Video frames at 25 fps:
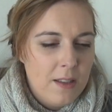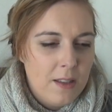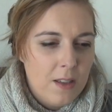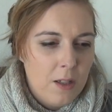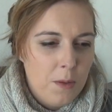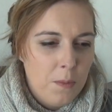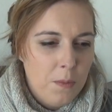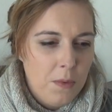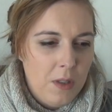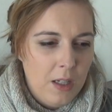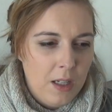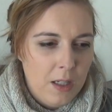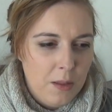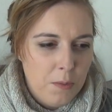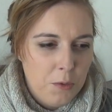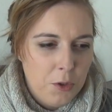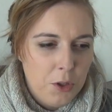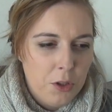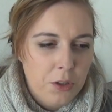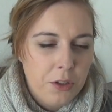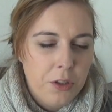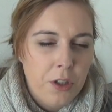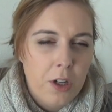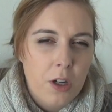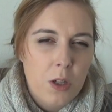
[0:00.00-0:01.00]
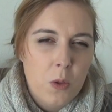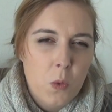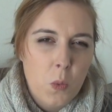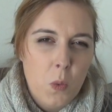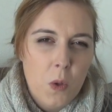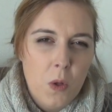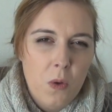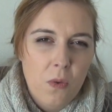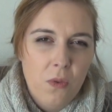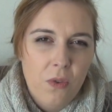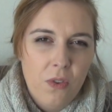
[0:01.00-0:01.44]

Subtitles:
sometimes your yarn will